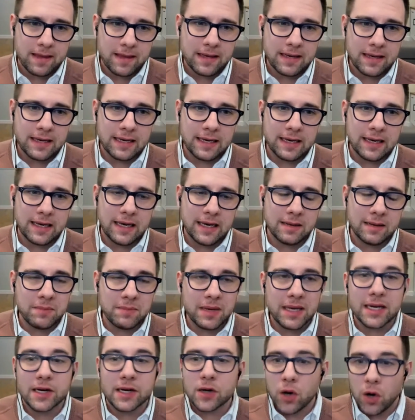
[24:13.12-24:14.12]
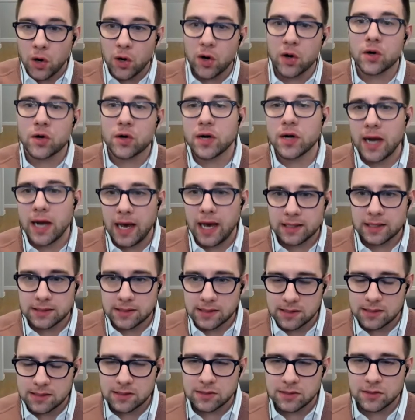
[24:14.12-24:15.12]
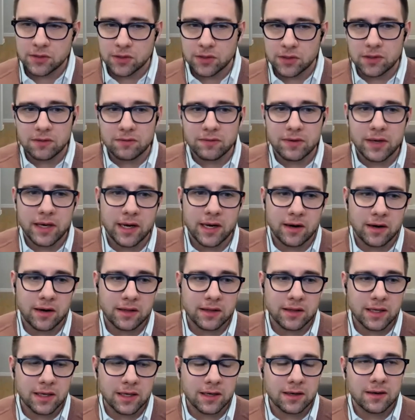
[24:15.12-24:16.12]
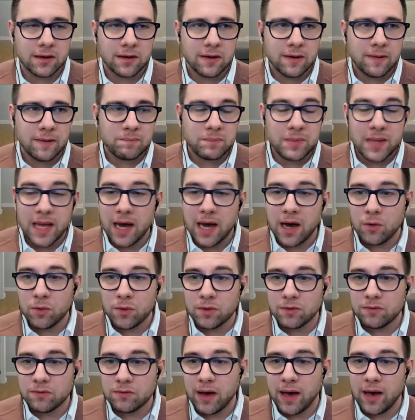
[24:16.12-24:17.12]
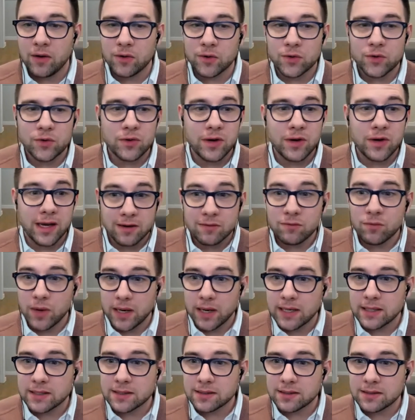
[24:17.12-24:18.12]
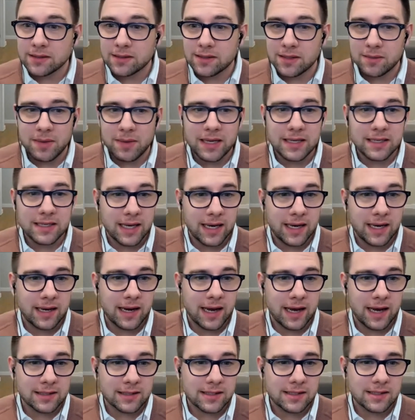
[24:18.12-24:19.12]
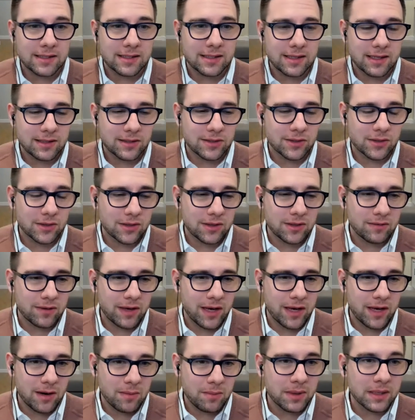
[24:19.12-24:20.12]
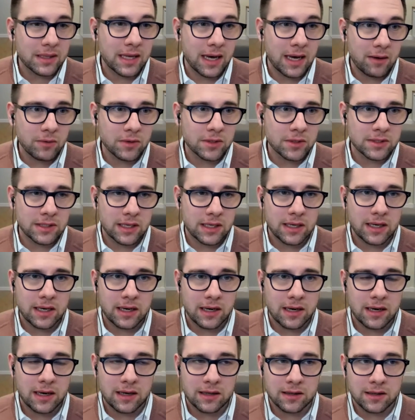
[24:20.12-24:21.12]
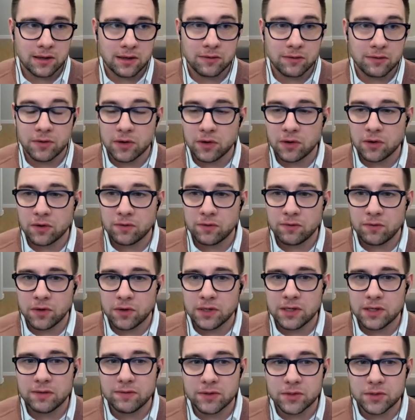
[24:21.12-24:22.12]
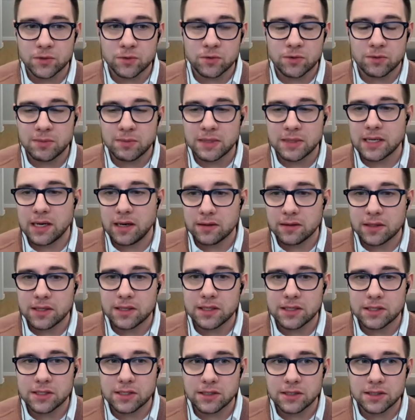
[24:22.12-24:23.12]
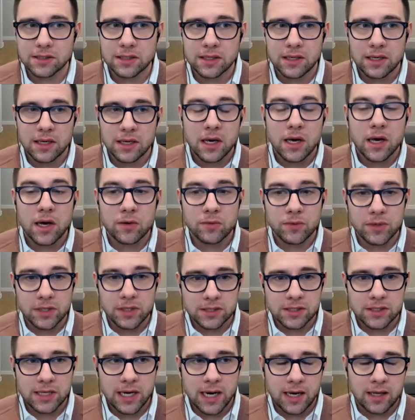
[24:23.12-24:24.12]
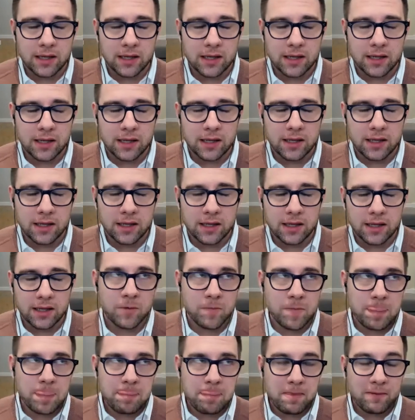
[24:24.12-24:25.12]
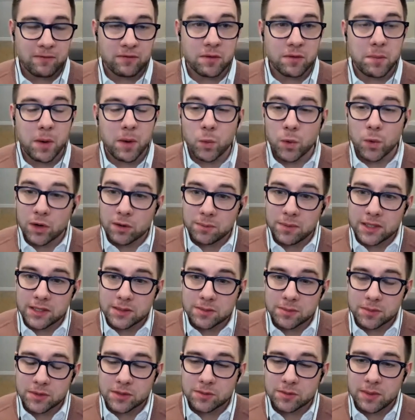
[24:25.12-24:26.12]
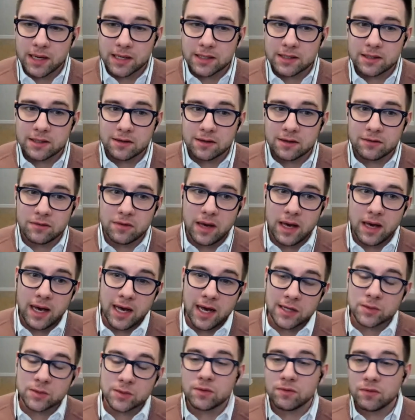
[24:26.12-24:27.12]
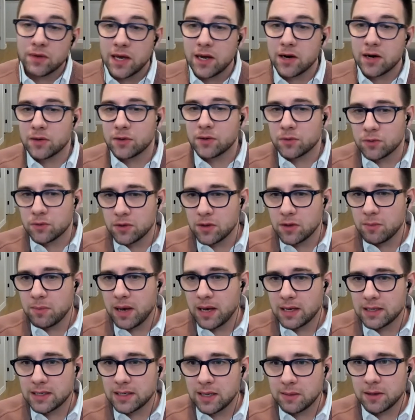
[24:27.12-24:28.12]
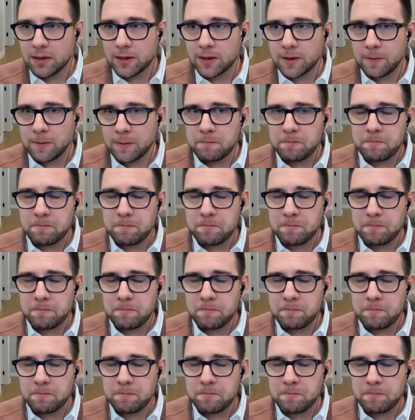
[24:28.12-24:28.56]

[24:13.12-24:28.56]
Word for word: uh, and made it harder to access that circle of care. I think now we found creative ways to maintain access to that circle of care, but that was, I think, for, for individuals with mental health conditions, a real challenge. Now, from a workplace perspective, as we've carried through the pandemic,